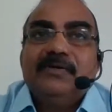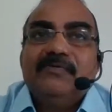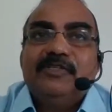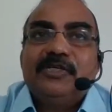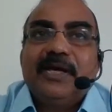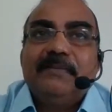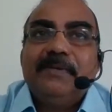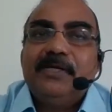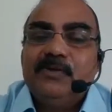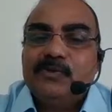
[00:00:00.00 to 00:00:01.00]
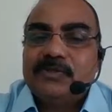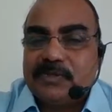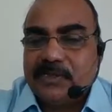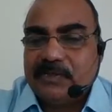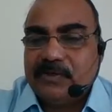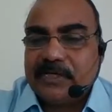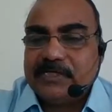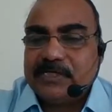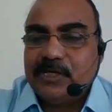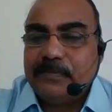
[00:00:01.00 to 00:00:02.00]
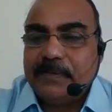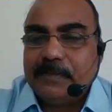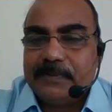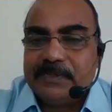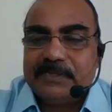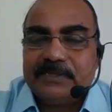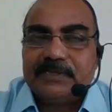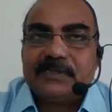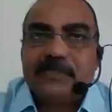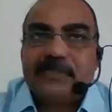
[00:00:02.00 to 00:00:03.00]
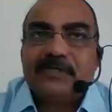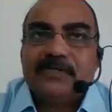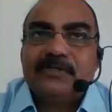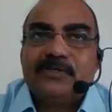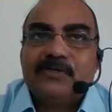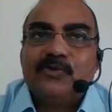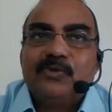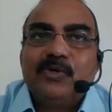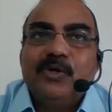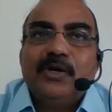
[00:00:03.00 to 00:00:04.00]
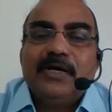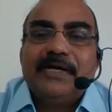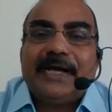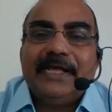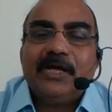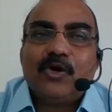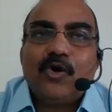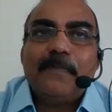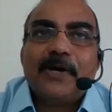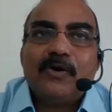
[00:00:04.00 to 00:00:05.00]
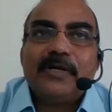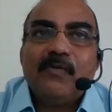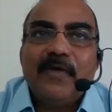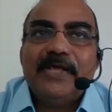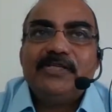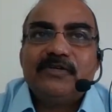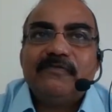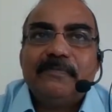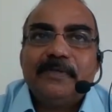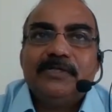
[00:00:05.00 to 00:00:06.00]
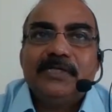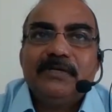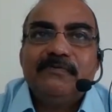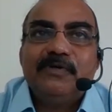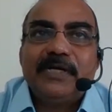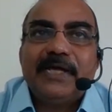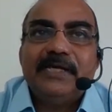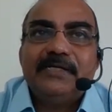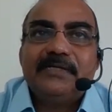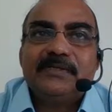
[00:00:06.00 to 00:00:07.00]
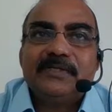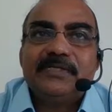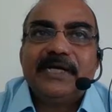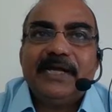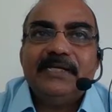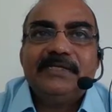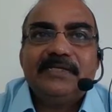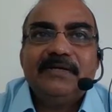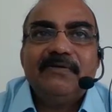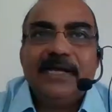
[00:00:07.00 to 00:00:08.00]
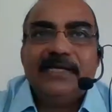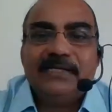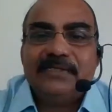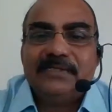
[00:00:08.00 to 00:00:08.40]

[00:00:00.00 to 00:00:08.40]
which can be used in rescue purposes to tie a rope around the waist of a person. If you tie it tight, he will die.